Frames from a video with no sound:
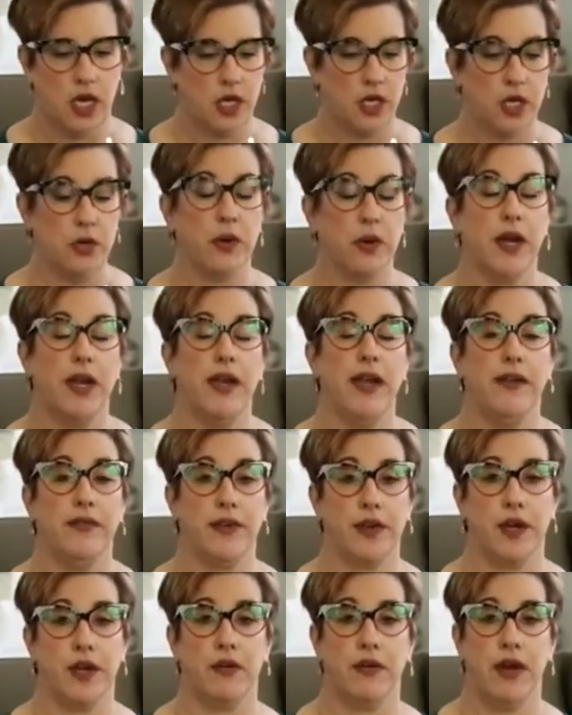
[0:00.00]
You are never
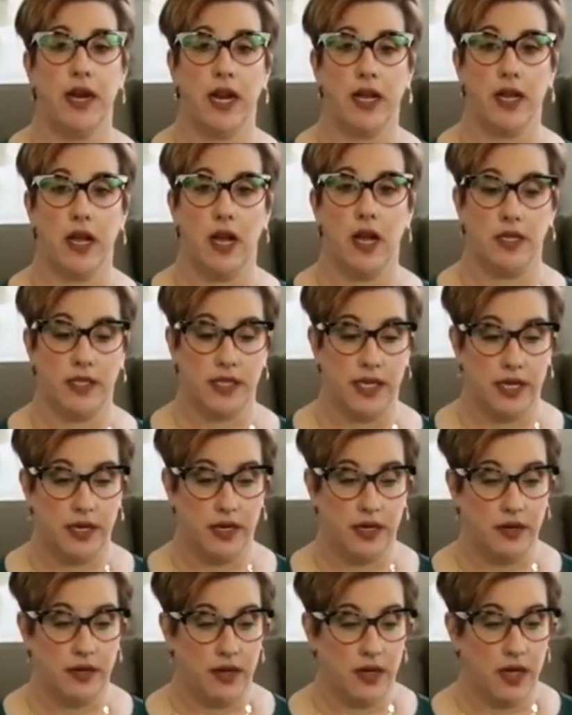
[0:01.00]
going to run out of content
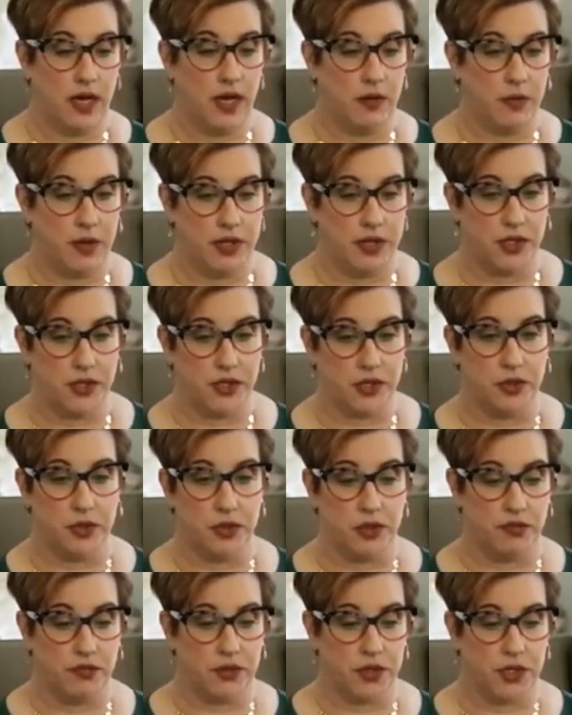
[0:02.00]
with this
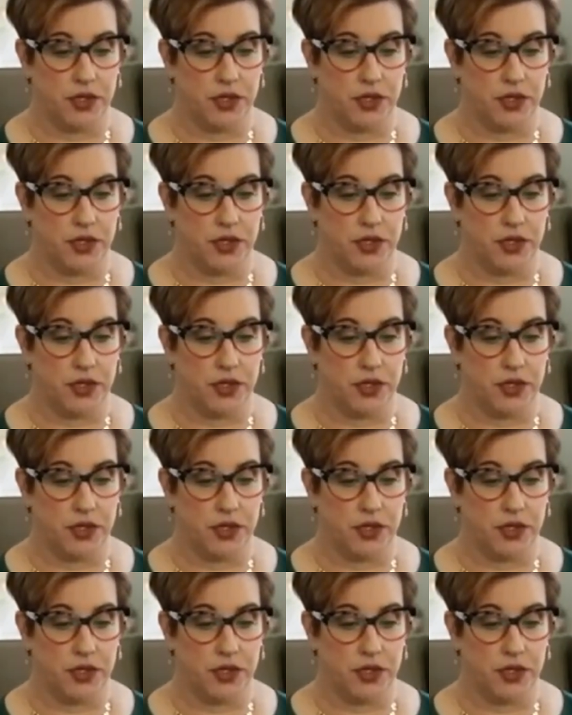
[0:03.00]
tool for